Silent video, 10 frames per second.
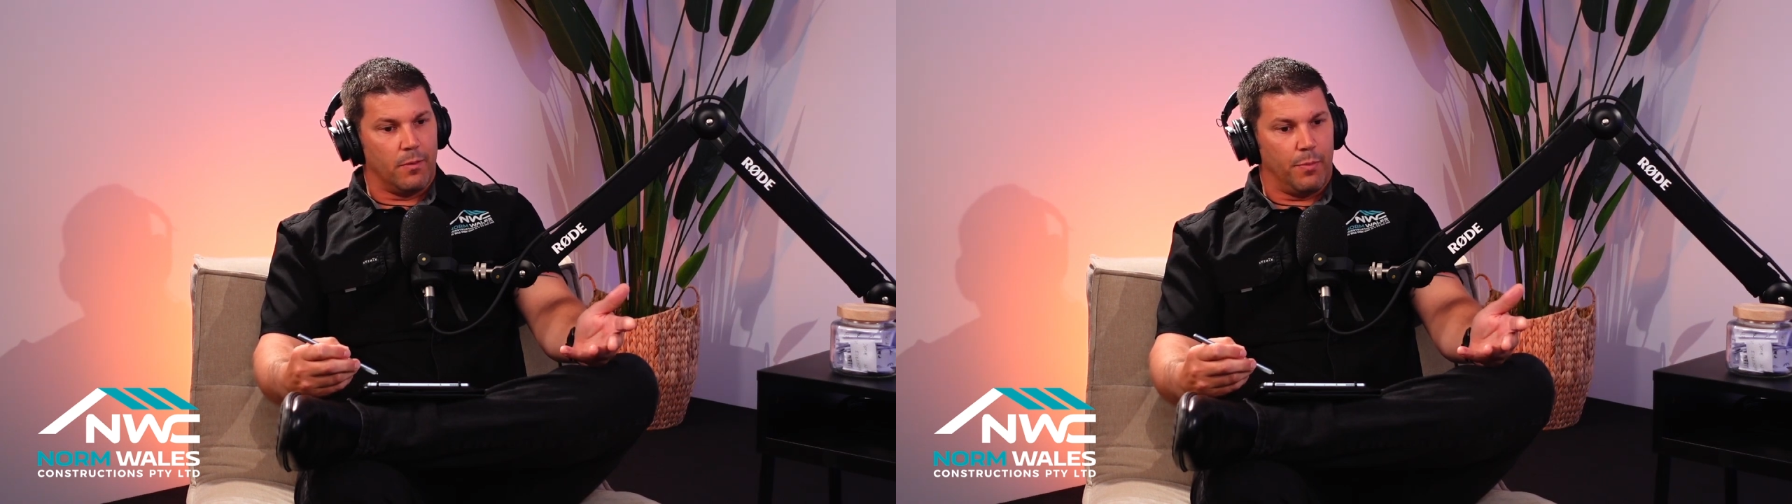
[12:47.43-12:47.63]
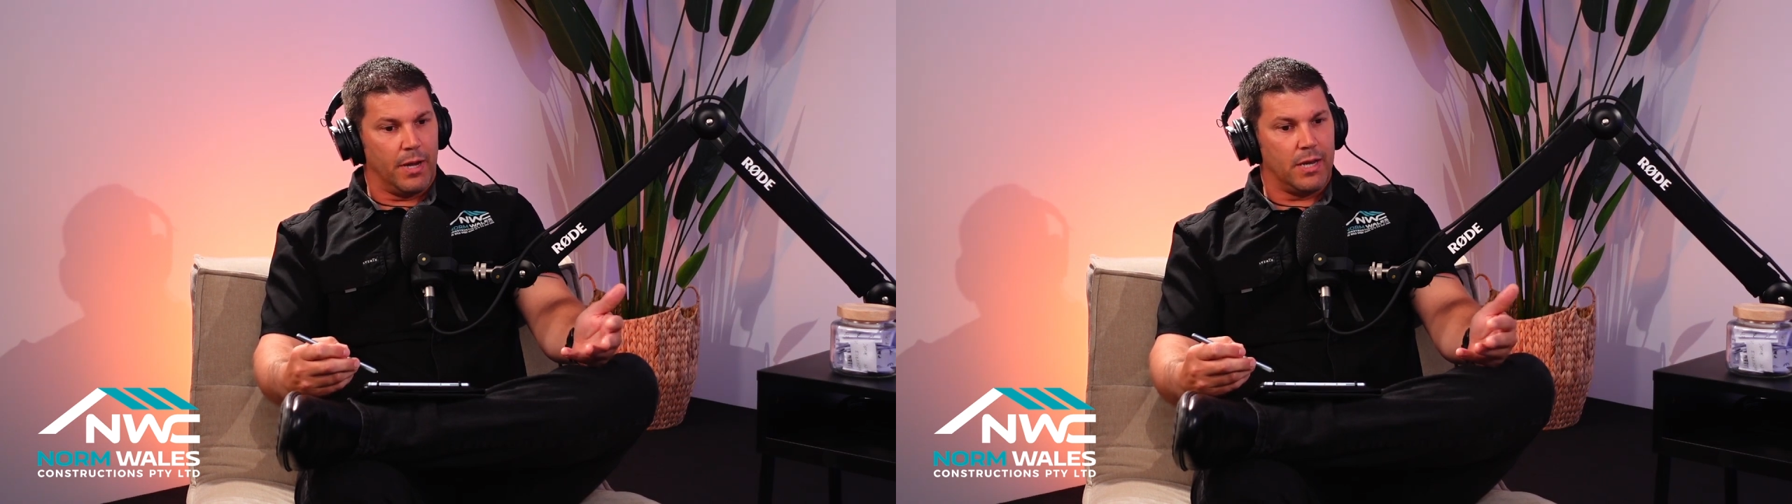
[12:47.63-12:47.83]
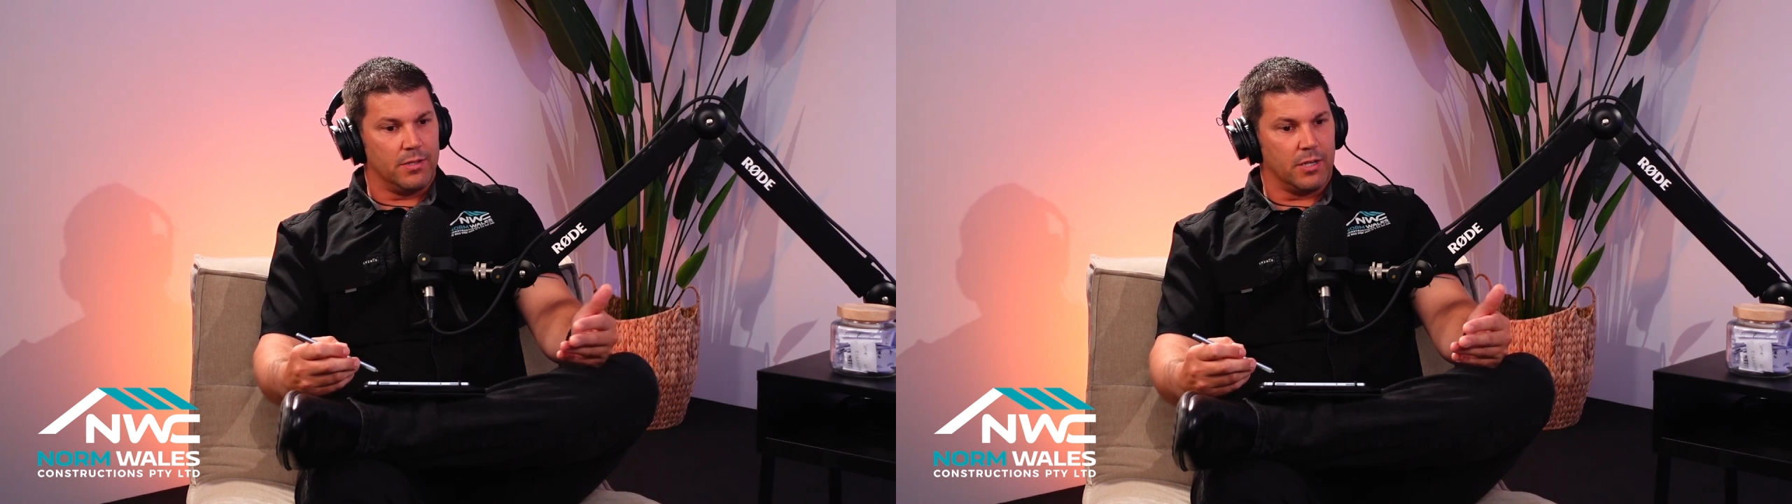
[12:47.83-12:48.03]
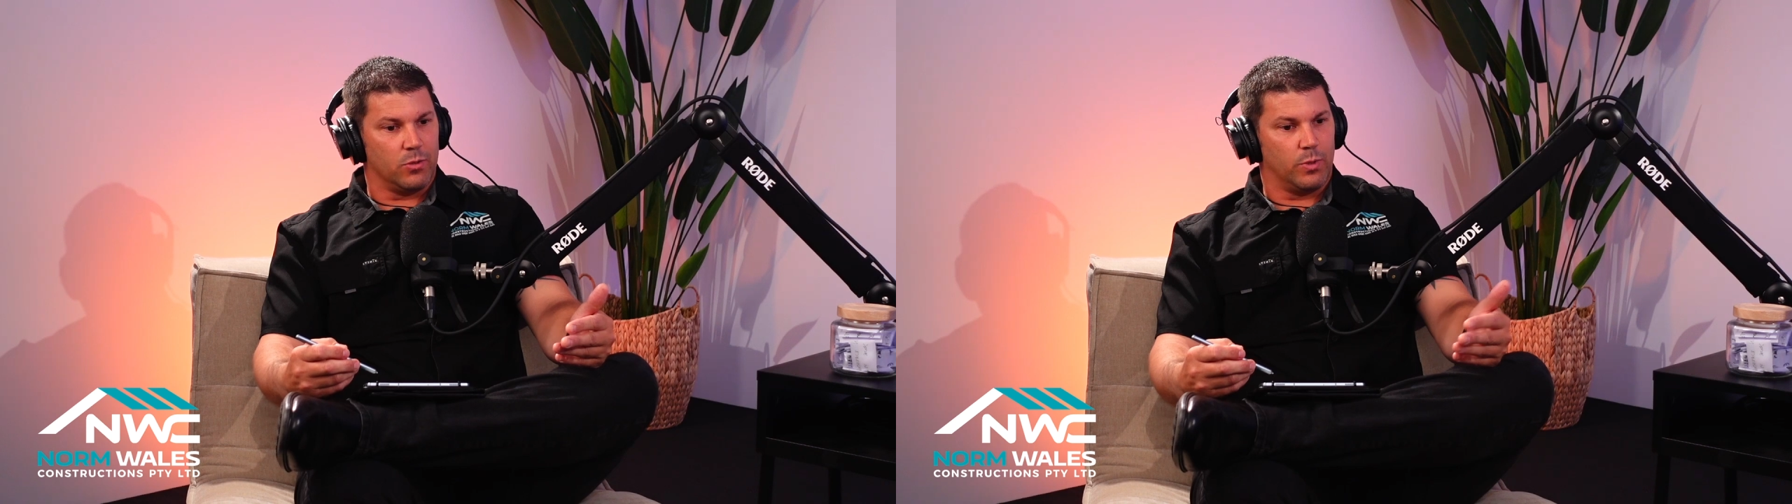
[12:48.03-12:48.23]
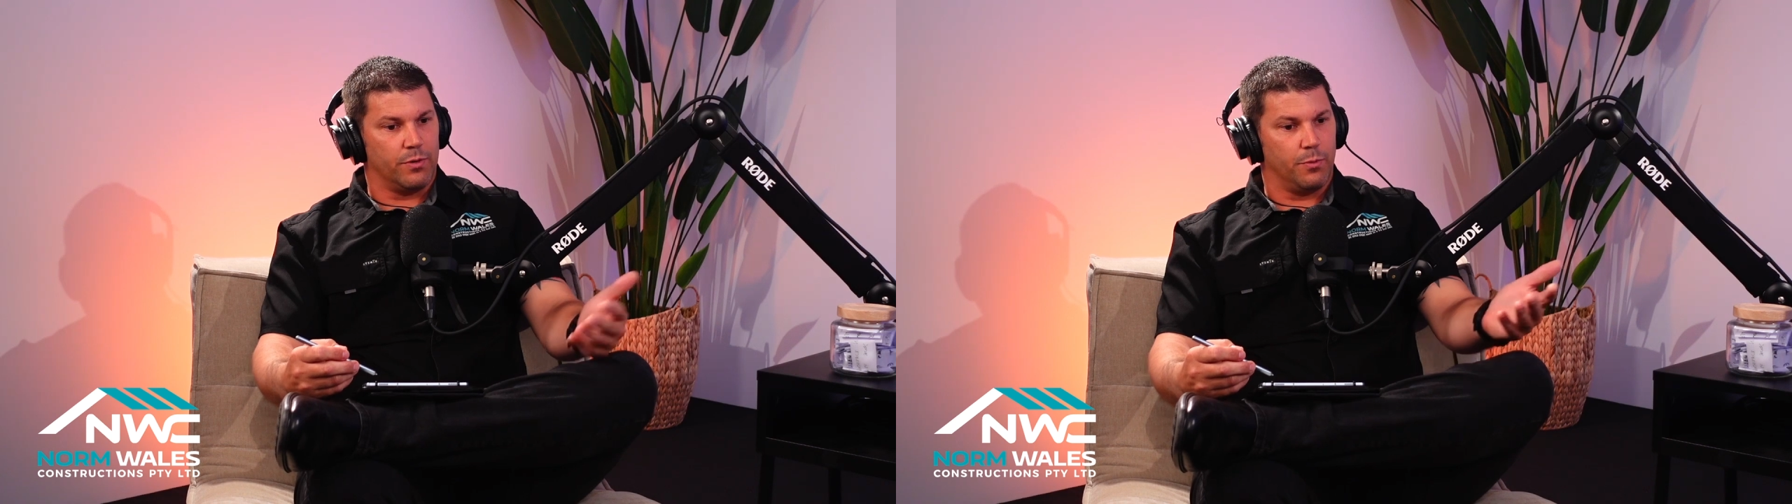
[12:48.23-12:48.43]
picking such
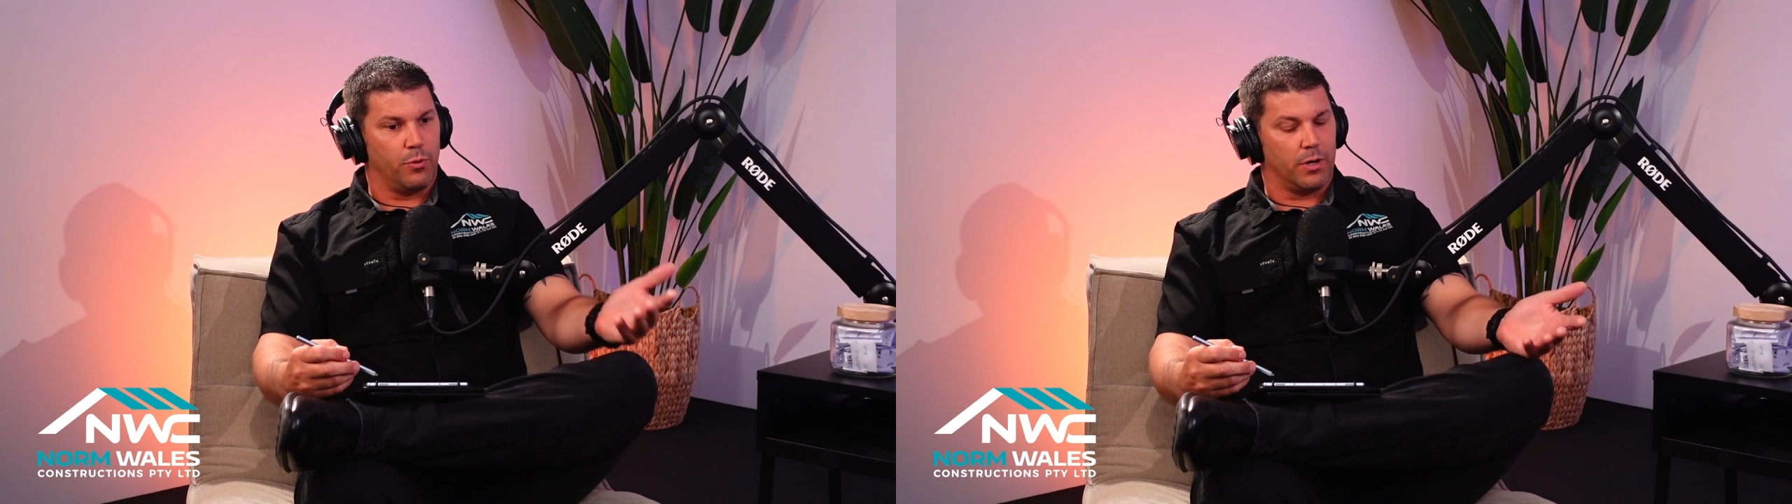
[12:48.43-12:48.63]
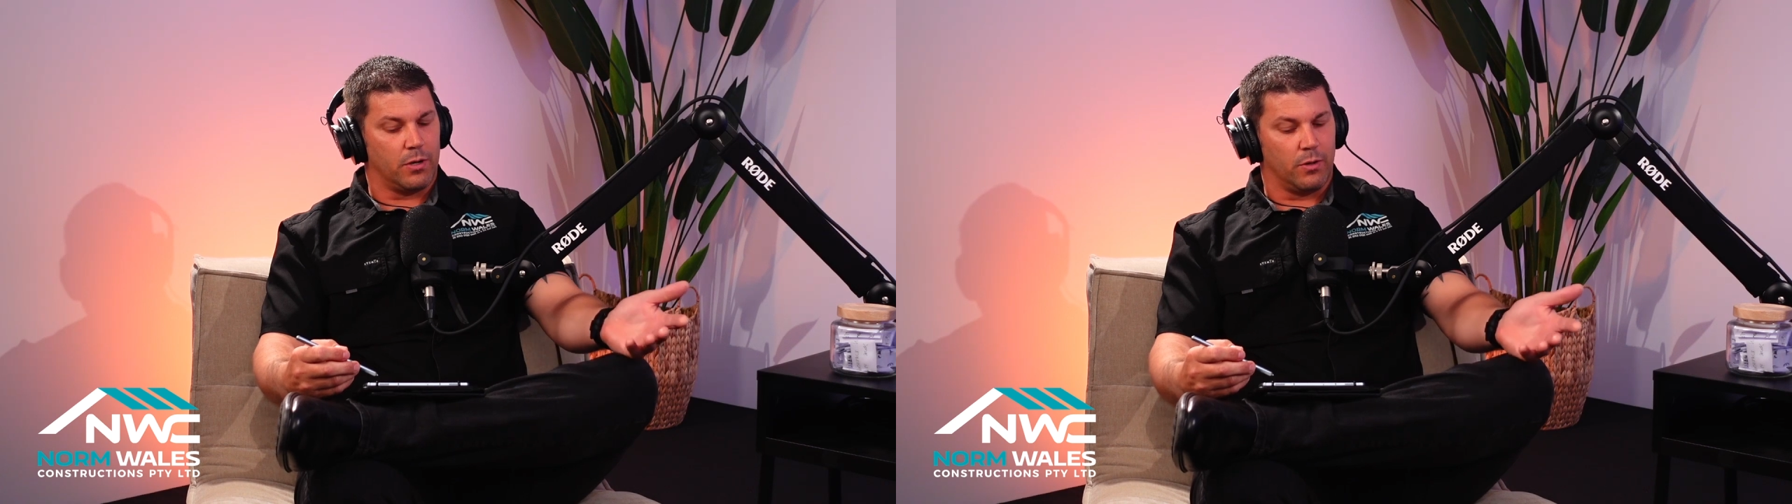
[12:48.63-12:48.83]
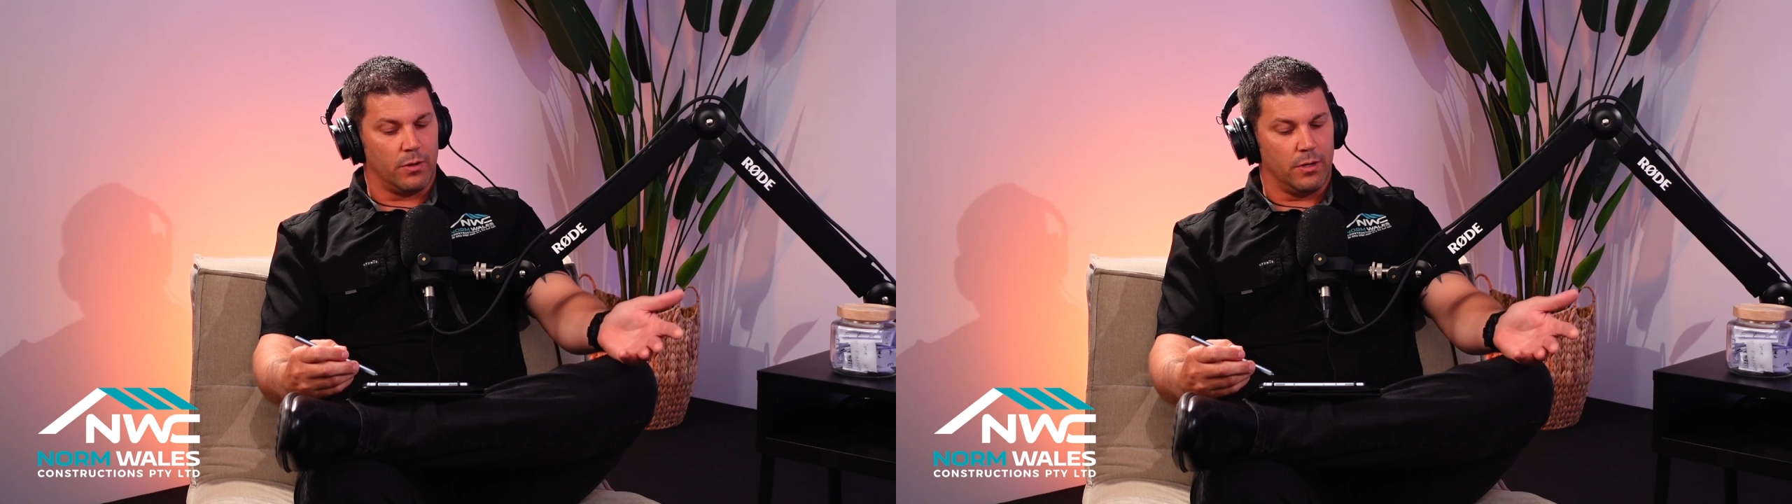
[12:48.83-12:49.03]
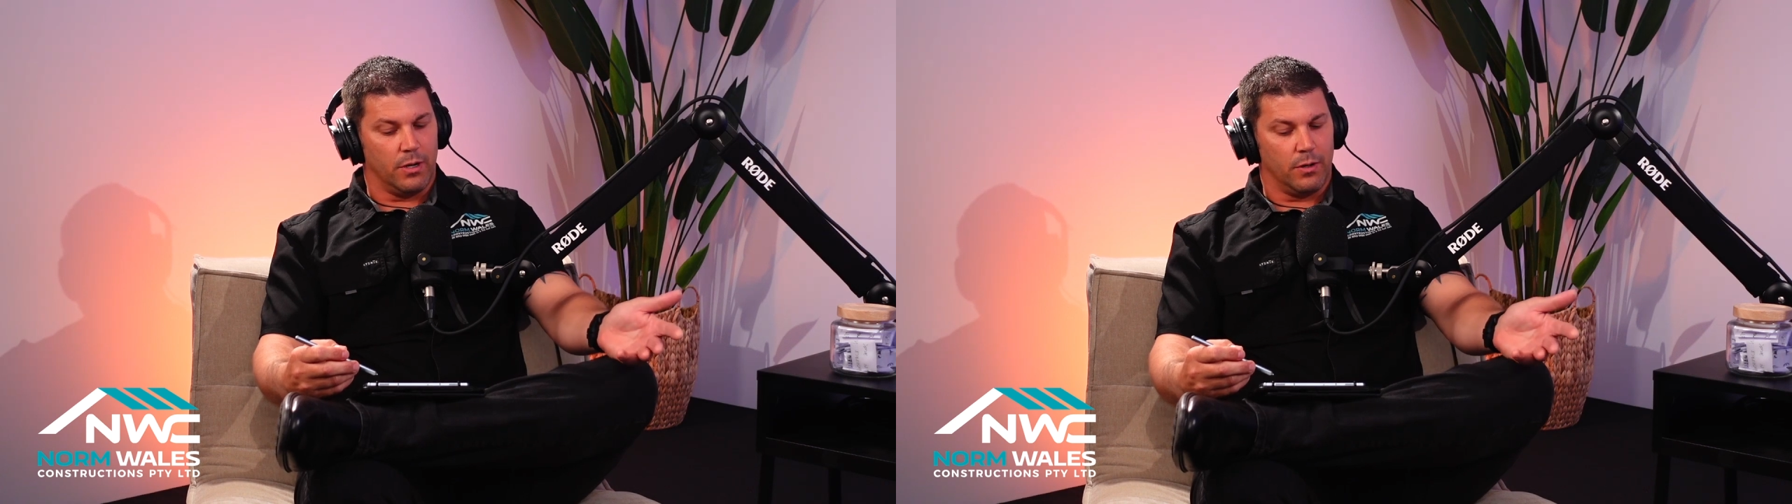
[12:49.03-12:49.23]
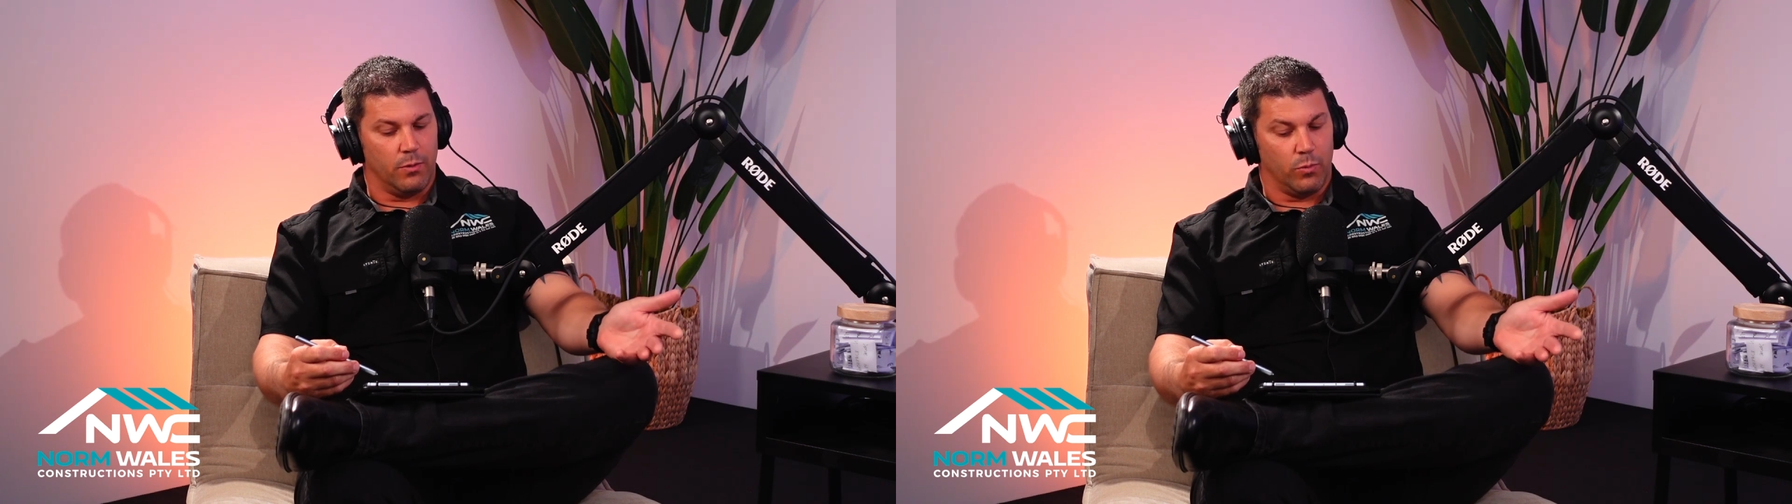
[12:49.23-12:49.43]
a wonderful product like,